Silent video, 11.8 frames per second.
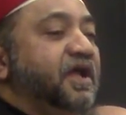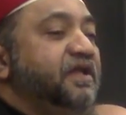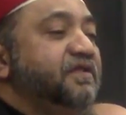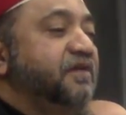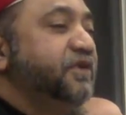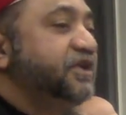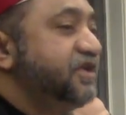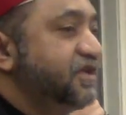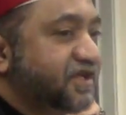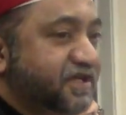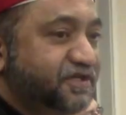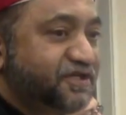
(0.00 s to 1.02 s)
it's our
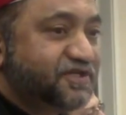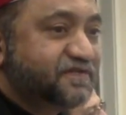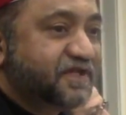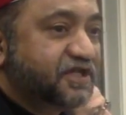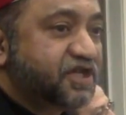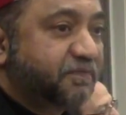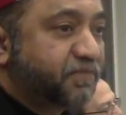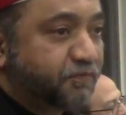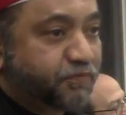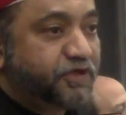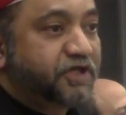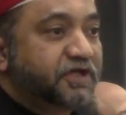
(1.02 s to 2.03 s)
material conditions that shape
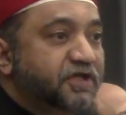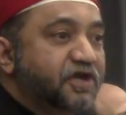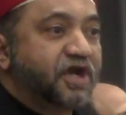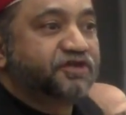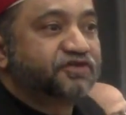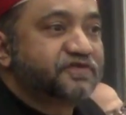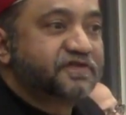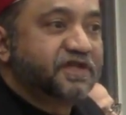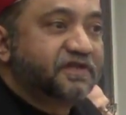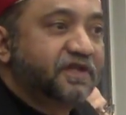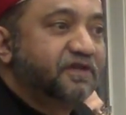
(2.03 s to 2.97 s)
our political consciousness,